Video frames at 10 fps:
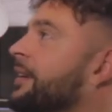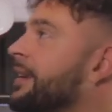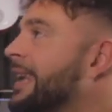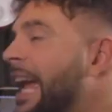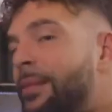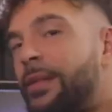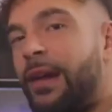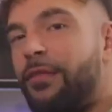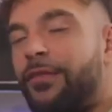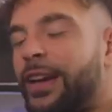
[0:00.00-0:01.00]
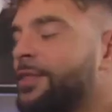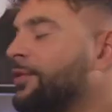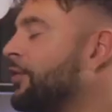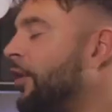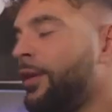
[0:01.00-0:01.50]
naming everything is
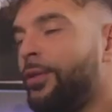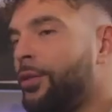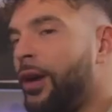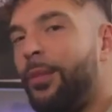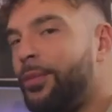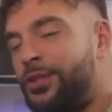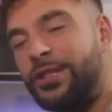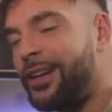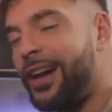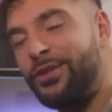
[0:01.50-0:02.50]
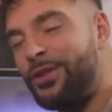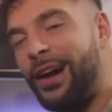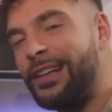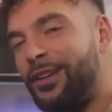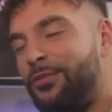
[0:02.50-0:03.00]
vital. Like, I'm just like you
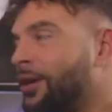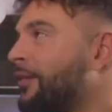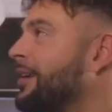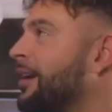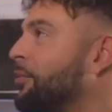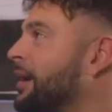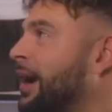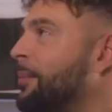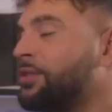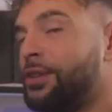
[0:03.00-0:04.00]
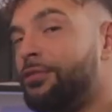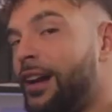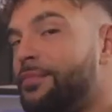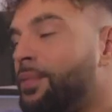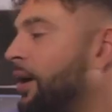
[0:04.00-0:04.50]
guys, don't worry. Like, when it comes to the
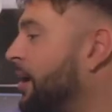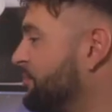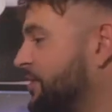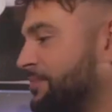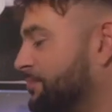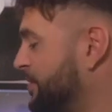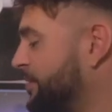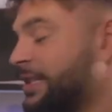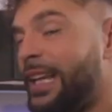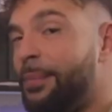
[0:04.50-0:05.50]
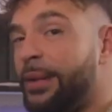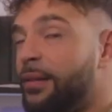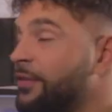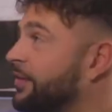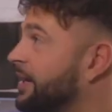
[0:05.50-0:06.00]
creative part, just slapping
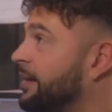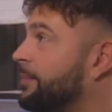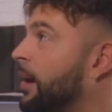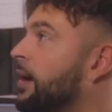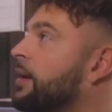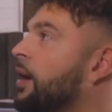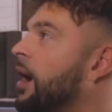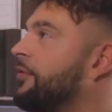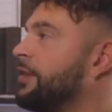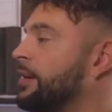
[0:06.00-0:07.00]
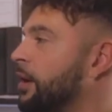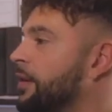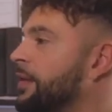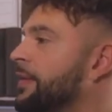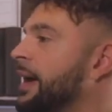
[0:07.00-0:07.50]
everything in. But I think
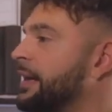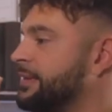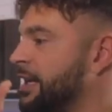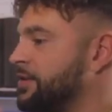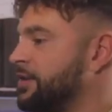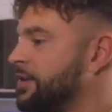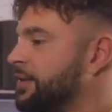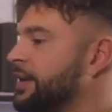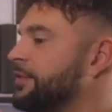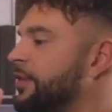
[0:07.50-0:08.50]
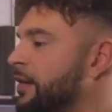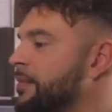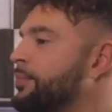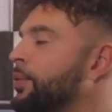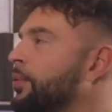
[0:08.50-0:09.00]
the next session is very
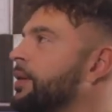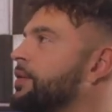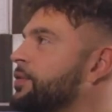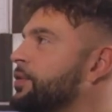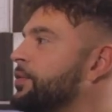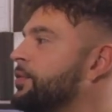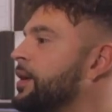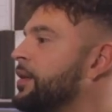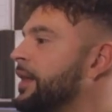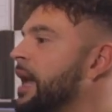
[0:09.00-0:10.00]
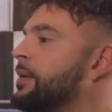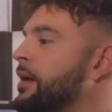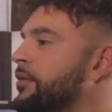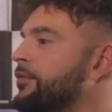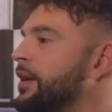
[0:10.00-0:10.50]
important to naming
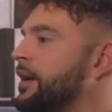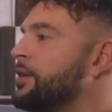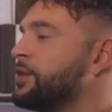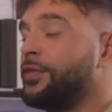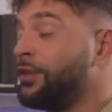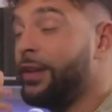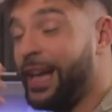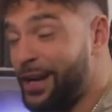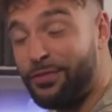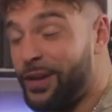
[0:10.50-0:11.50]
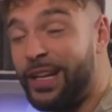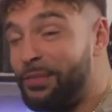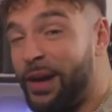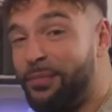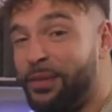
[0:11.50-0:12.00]
everything, just for your own head really,
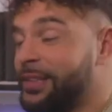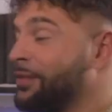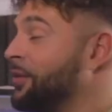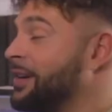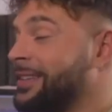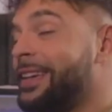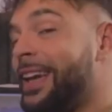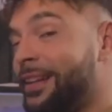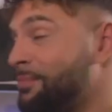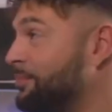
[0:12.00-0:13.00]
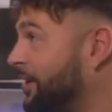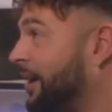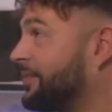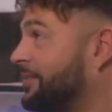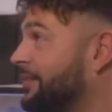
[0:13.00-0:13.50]
man, because otherwise it can get
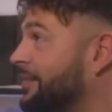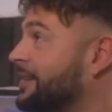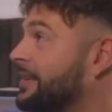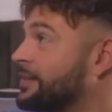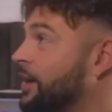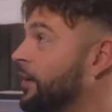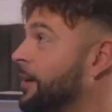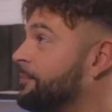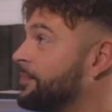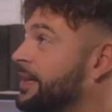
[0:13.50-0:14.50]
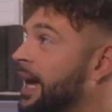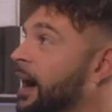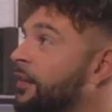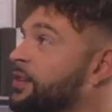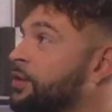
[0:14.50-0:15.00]
nuts. So yeah,
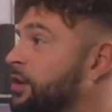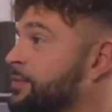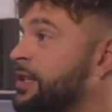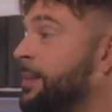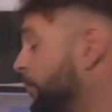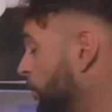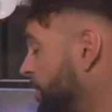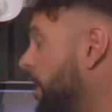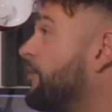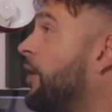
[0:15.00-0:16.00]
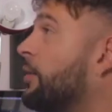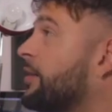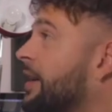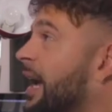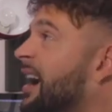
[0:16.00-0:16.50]
I've just got some simple audio files
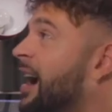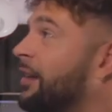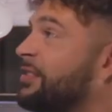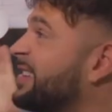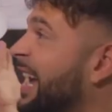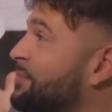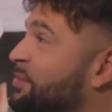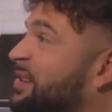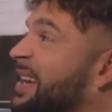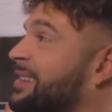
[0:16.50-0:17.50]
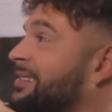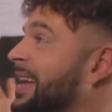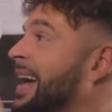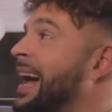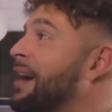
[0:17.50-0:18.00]
in here and I've just named them kick,
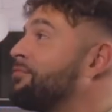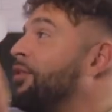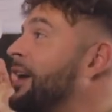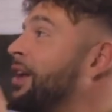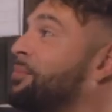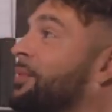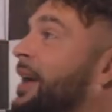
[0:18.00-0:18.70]
snare, hat, ride, open